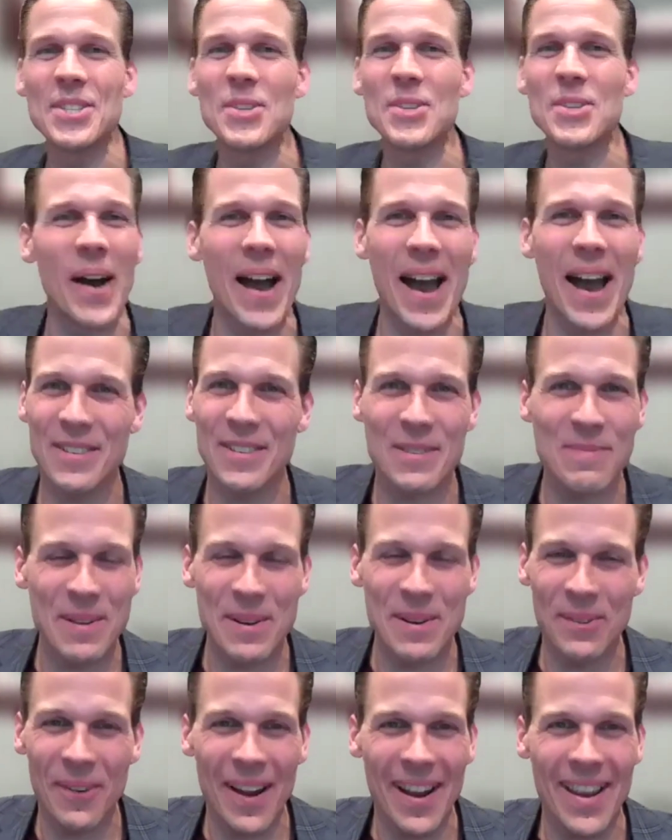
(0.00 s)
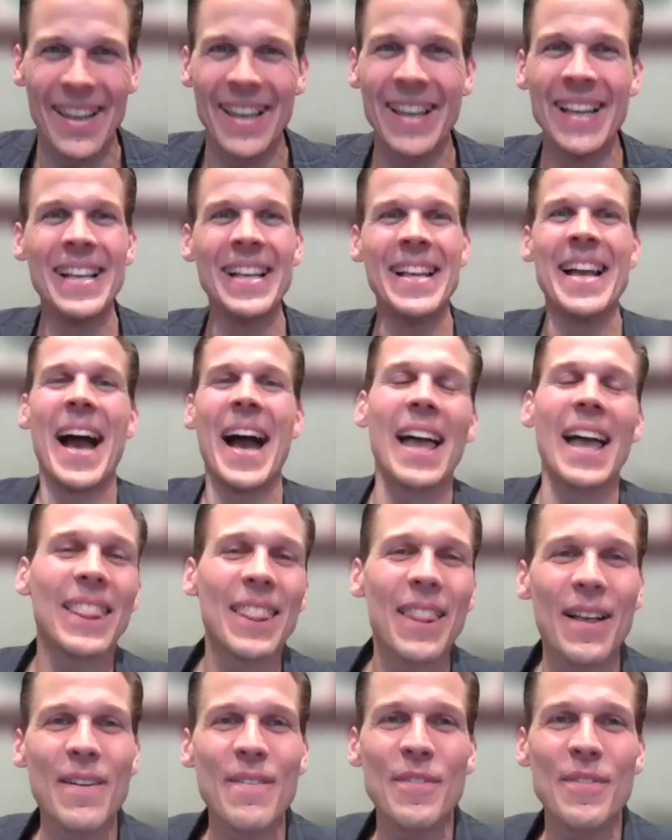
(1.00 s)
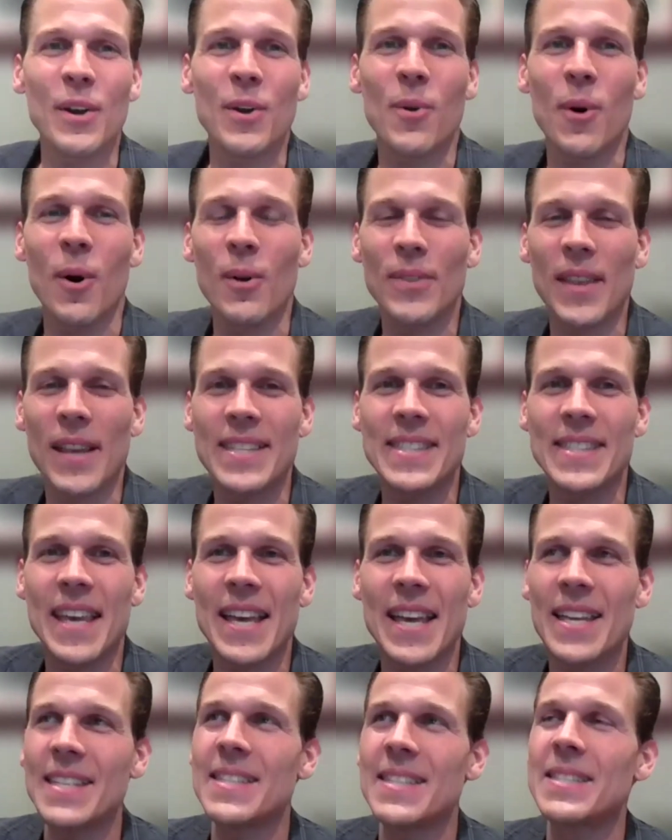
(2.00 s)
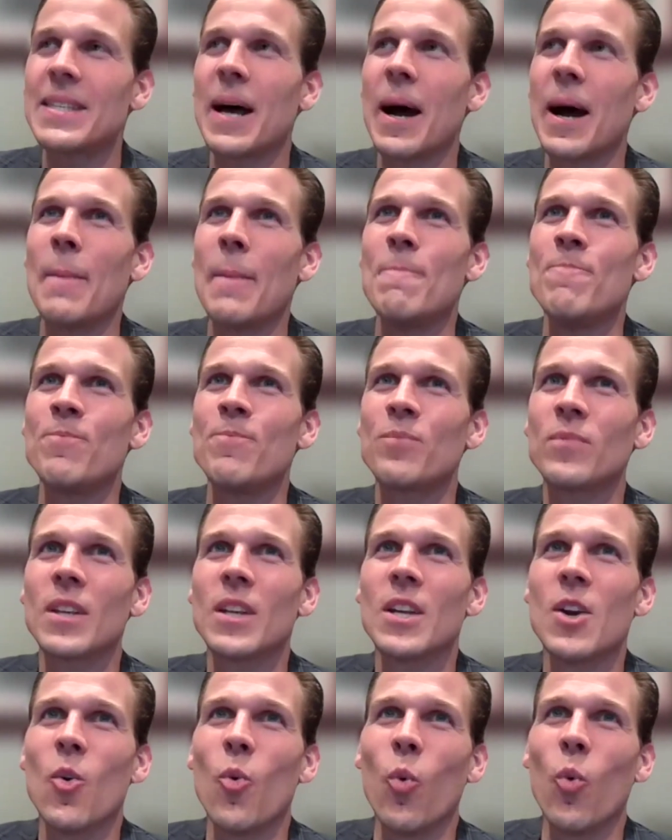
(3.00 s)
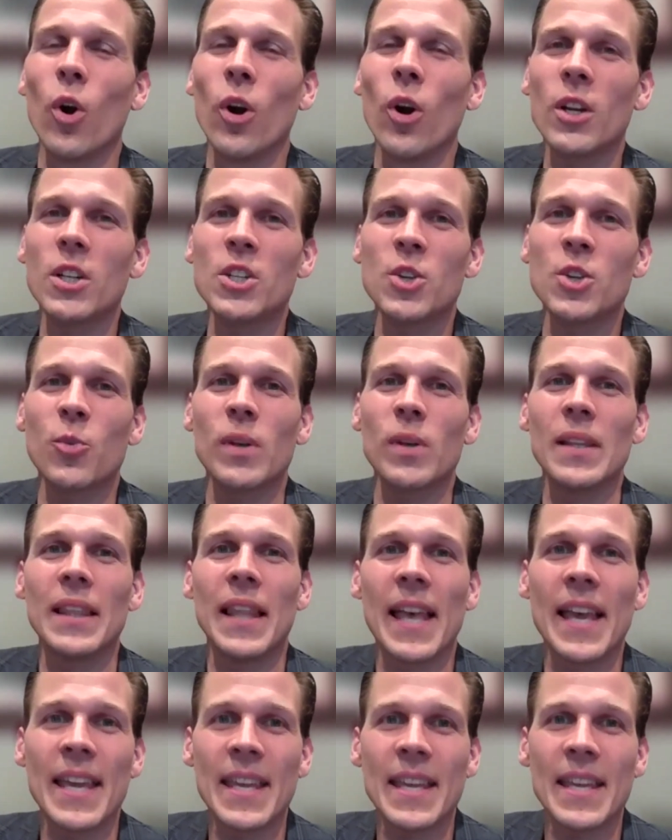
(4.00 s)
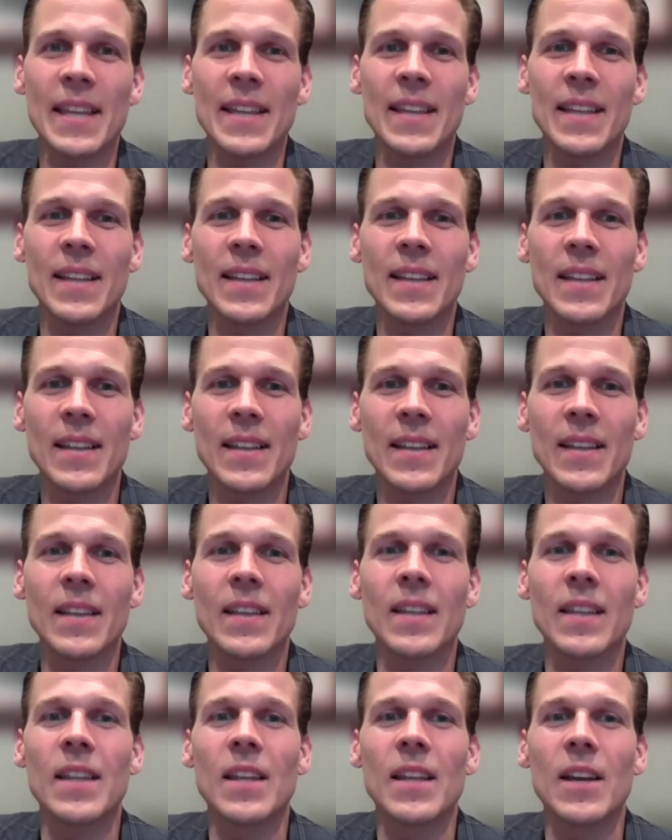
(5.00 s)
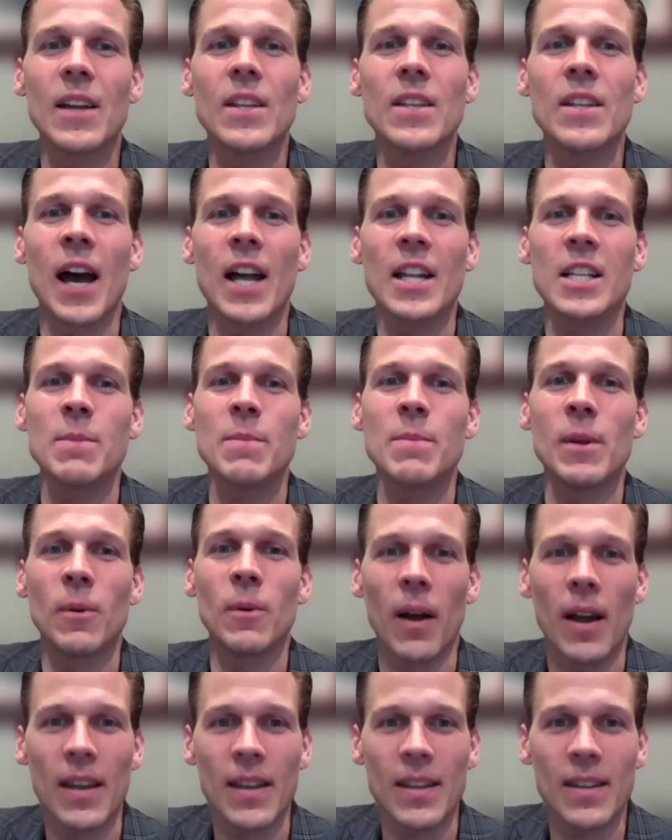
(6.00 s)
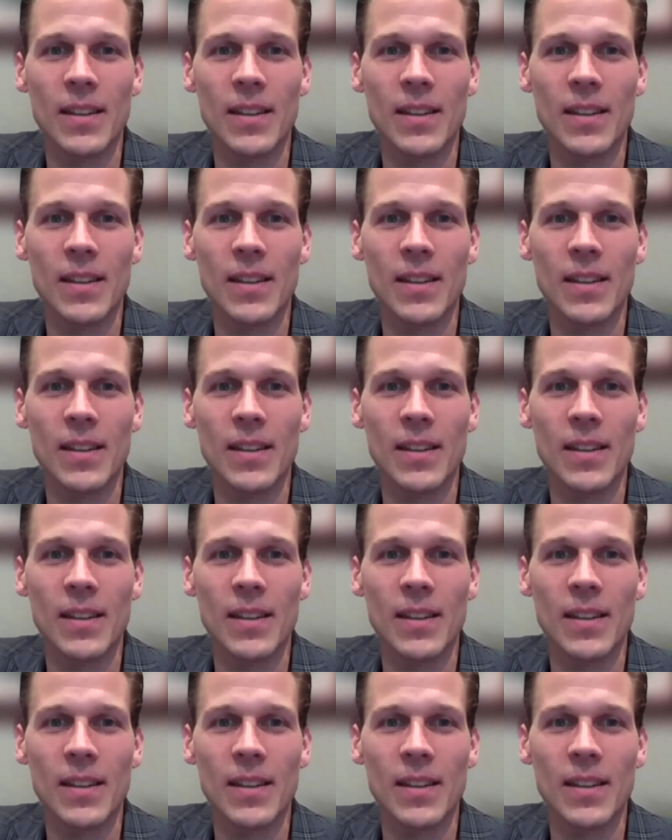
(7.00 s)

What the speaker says: Because you don't have to be right. I love the quote that says, work to relate, not to be right.